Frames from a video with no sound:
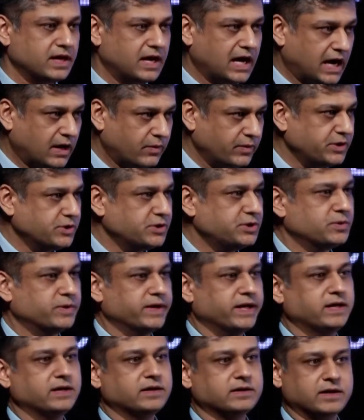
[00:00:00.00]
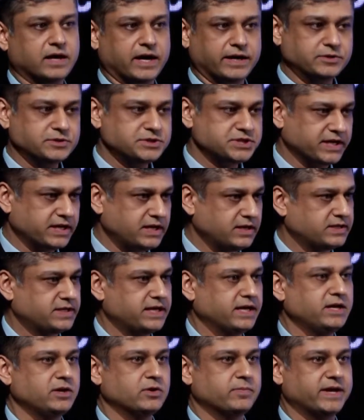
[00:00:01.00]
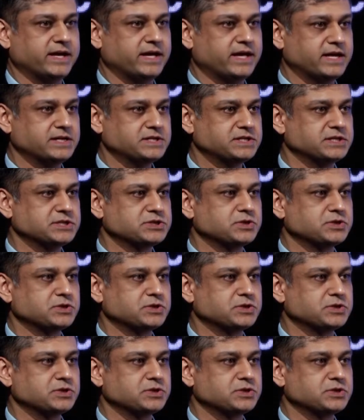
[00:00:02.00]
how are you doing, are you taking your medication?